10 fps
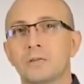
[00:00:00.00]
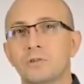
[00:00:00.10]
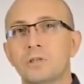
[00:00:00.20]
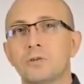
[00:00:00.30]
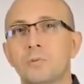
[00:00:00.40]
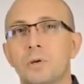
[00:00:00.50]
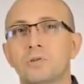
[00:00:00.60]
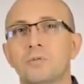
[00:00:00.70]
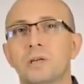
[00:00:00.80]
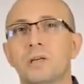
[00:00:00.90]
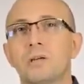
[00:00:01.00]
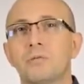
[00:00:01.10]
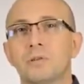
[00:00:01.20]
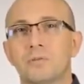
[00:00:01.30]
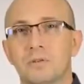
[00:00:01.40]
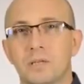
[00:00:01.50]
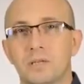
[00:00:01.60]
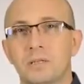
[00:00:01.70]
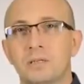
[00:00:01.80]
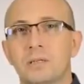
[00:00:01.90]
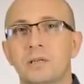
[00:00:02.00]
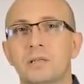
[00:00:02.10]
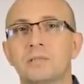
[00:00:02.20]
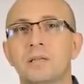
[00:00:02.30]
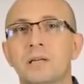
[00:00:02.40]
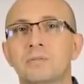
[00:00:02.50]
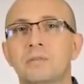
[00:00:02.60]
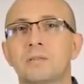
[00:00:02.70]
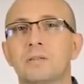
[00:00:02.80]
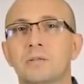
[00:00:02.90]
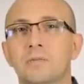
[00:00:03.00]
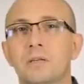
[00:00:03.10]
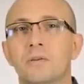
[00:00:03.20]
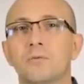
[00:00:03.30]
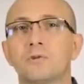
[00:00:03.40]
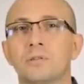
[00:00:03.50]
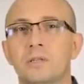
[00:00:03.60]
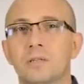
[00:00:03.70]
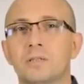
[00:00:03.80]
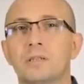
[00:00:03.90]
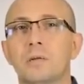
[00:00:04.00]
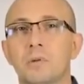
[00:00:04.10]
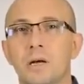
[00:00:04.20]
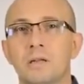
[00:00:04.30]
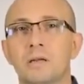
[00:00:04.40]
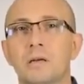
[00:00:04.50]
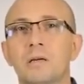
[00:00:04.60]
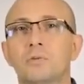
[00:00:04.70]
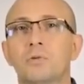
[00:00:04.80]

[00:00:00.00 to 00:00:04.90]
Today I will focus on several solutions that have been used in the Smil Line devices,